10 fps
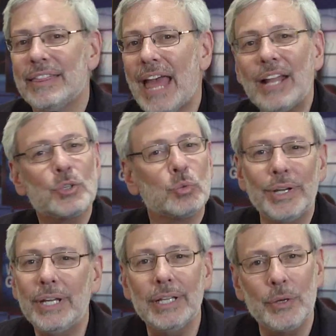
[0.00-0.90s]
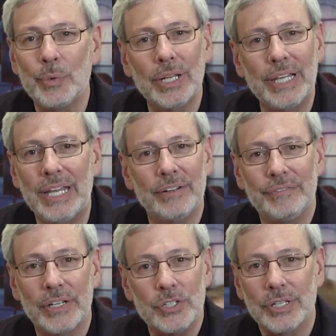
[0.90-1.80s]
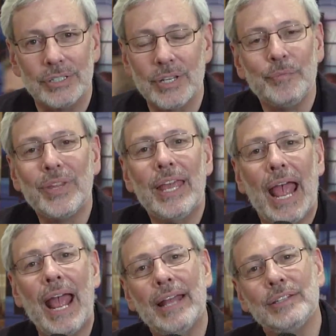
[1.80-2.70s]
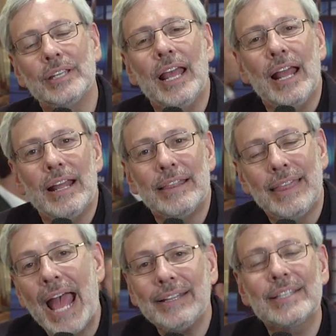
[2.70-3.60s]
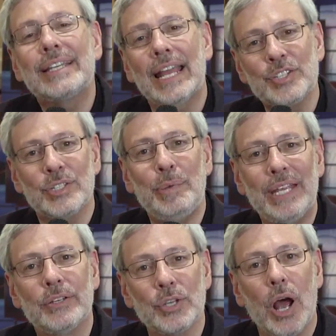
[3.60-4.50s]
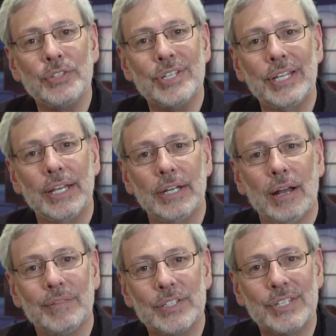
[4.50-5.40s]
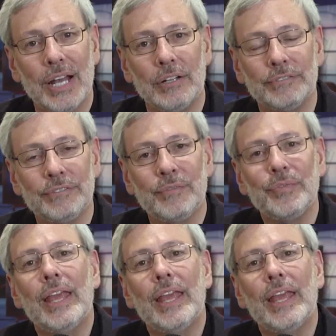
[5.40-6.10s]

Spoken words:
that's really, really inefficient. And that gets to be exhausting in and of itself.